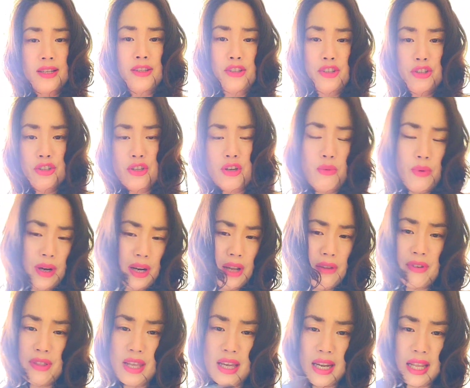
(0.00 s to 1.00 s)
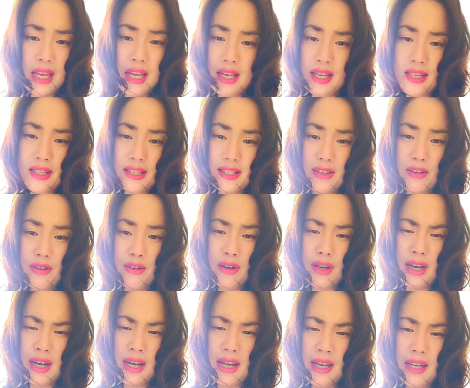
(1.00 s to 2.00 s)
you know whatever that is
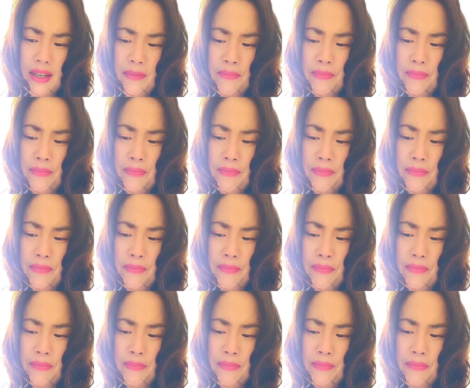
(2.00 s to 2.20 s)
okay